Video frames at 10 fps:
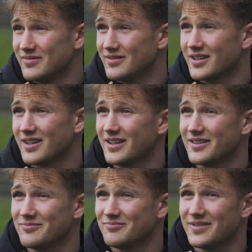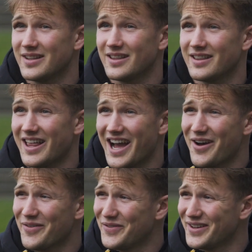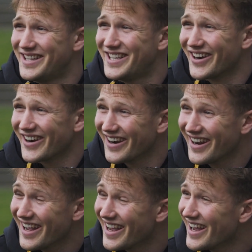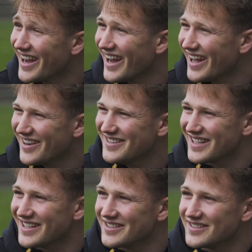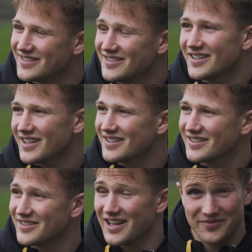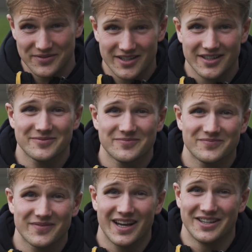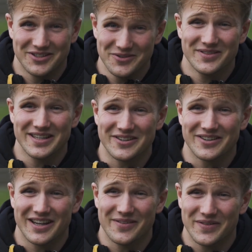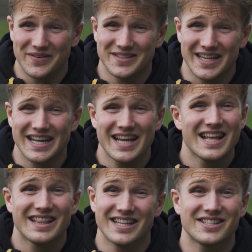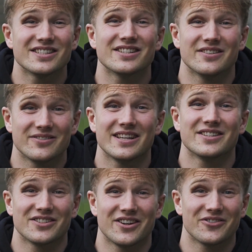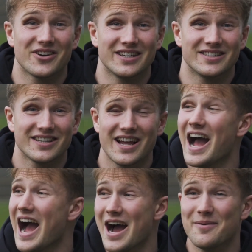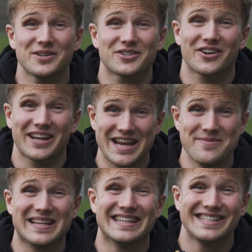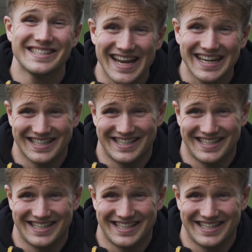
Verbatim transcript: Lavender. Lavender. I says okay. Yeah. Lavender. I don't think I'm gonna get 15. That's your time you're done. This is a this is outrage. 15 was Amateur a, was gaming